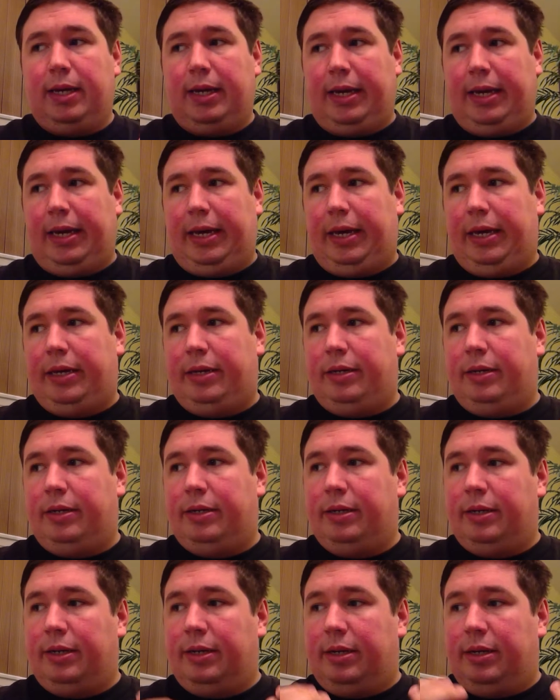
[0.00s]

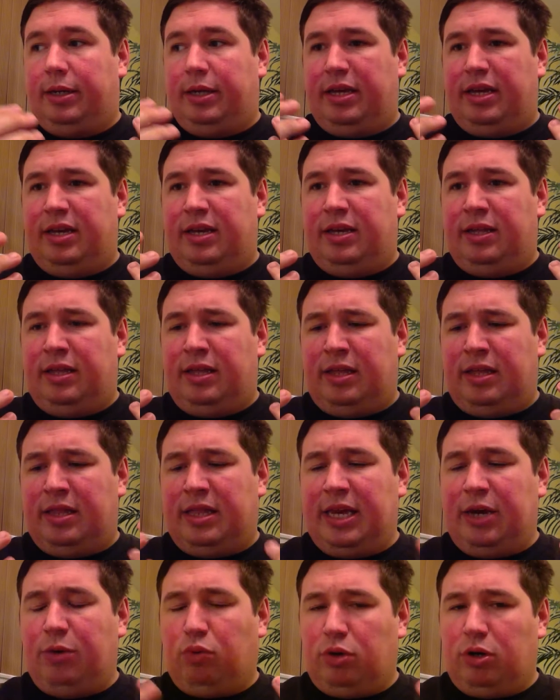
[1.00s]
And
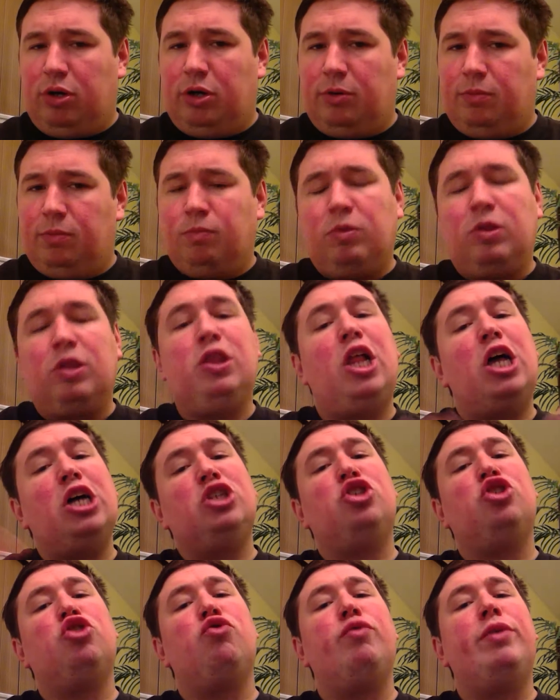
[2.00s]
they were
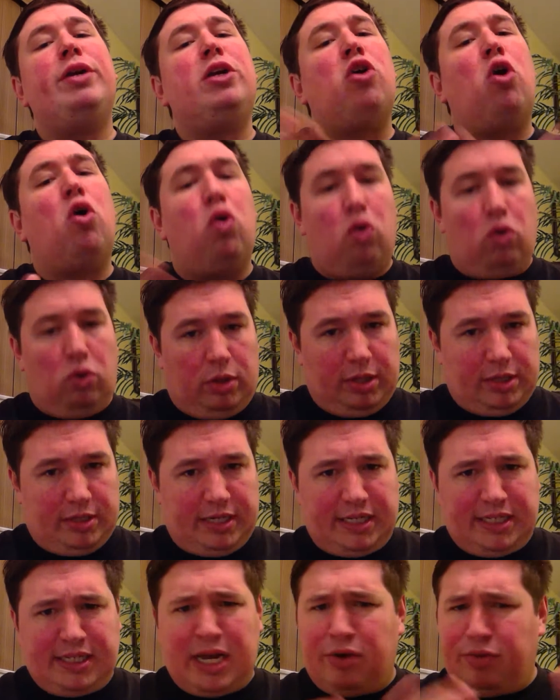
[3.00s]
luxury colas.
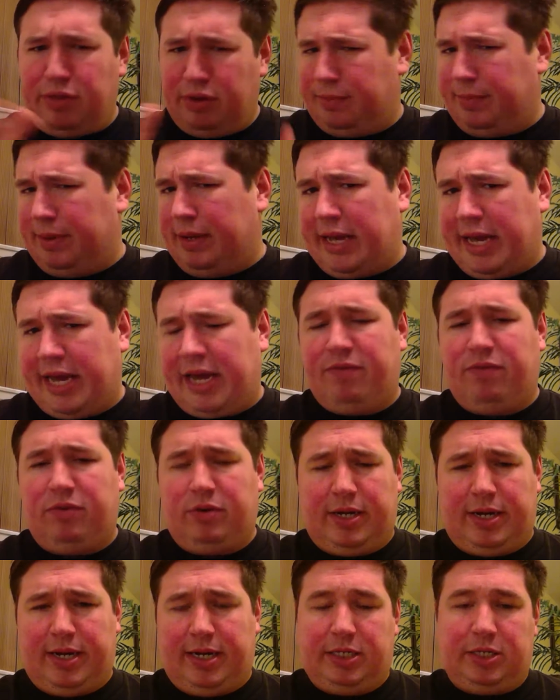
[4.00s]
That's how they were being
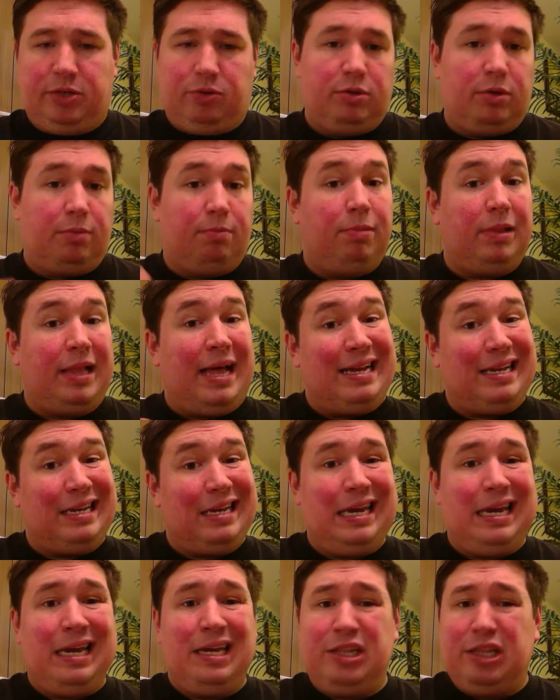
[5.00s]
advertised. There was a black
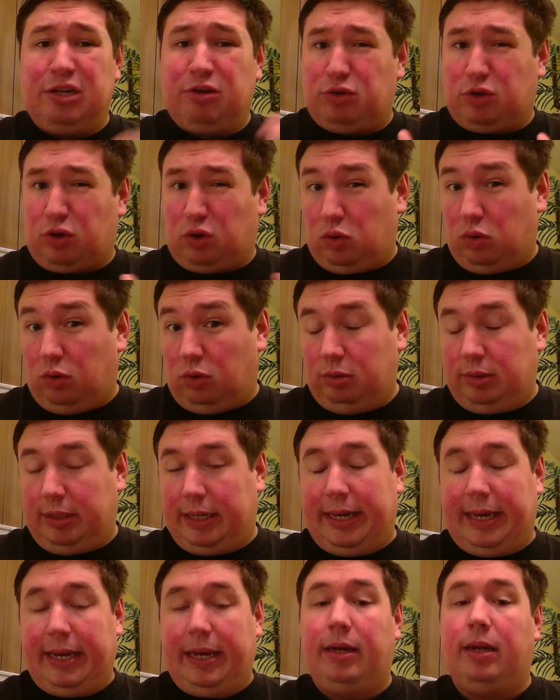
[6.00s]
can and there was a gold
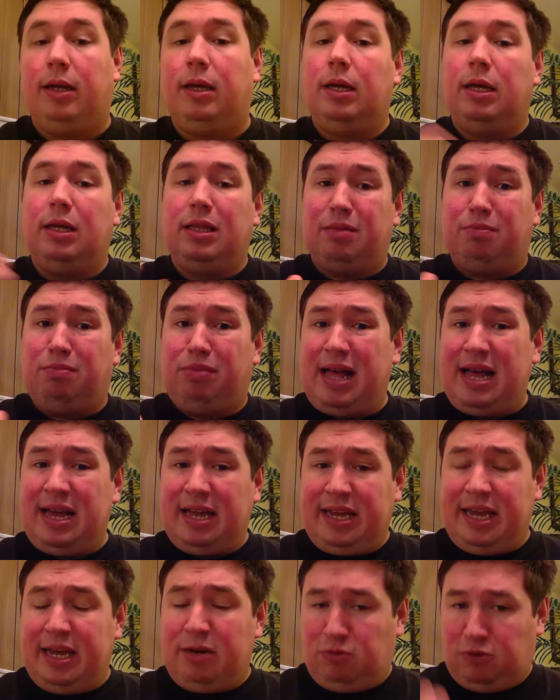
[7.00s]
can. The black
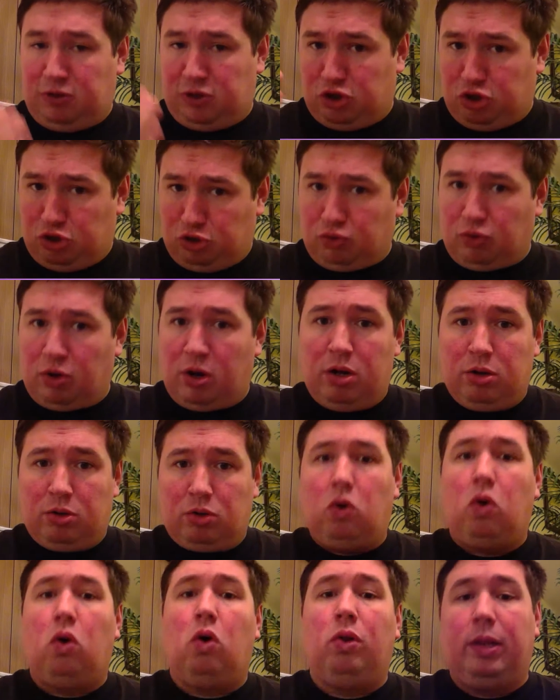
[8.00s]
can was a strong
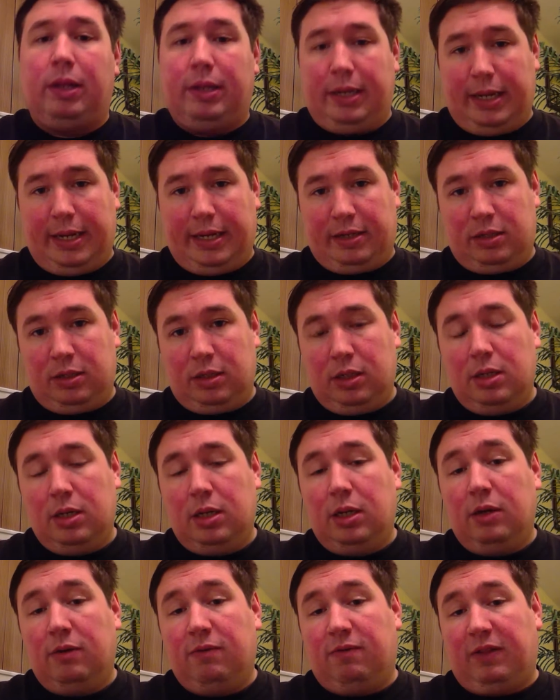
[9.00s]
cola nut
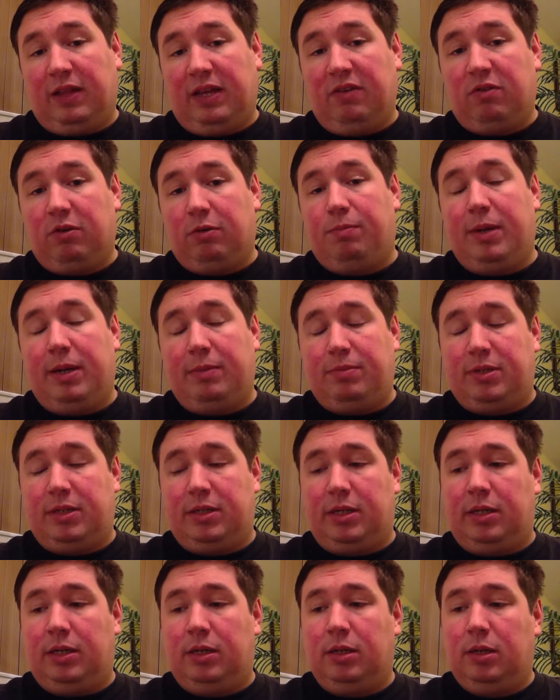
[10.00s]
flavored
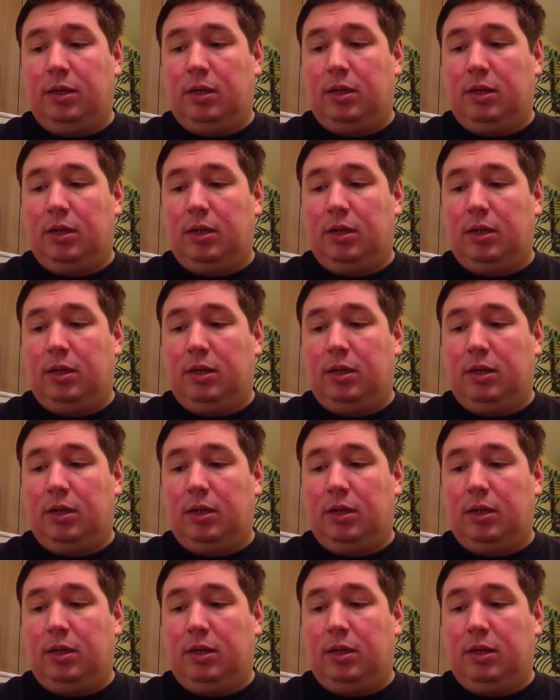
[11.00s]
Pepsi,